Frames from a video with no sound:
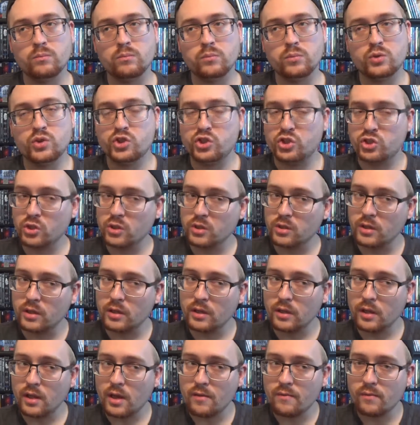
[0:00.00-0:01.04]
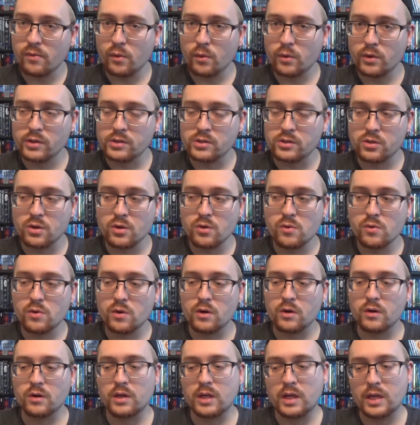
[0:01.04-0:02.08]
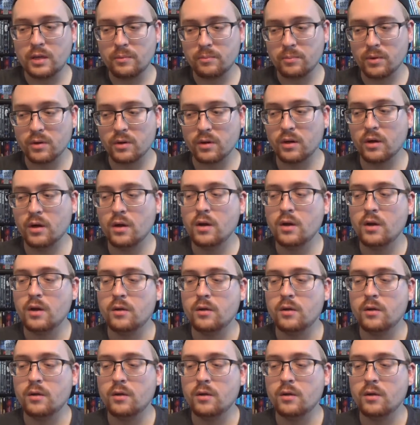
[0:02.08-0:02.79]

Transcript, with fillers: should kill off Laurie Strode or keep her